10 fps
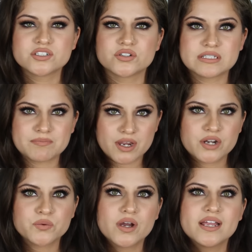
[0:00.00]
The Josie
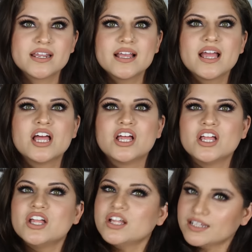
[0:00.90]
Maran one
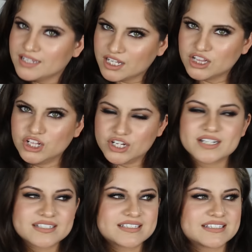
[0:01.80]

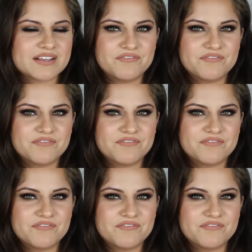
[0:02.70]
looks